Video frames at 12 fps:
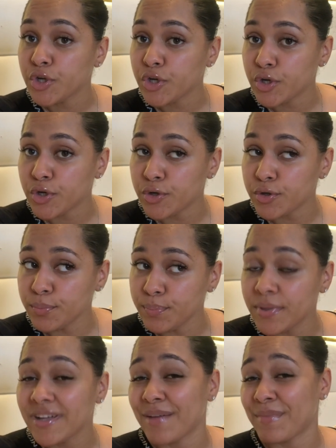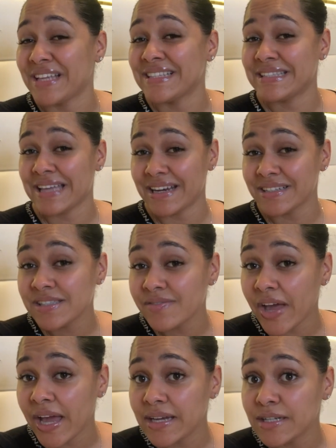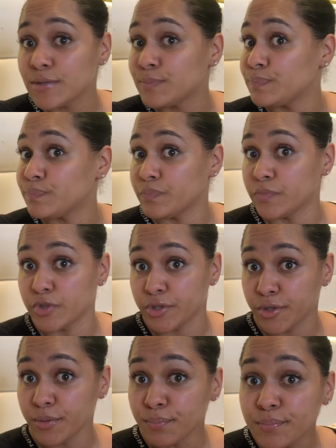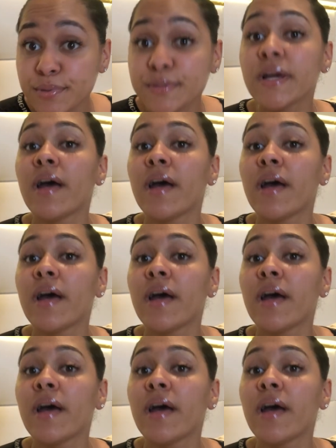Nope. Am I satisfied? Nope.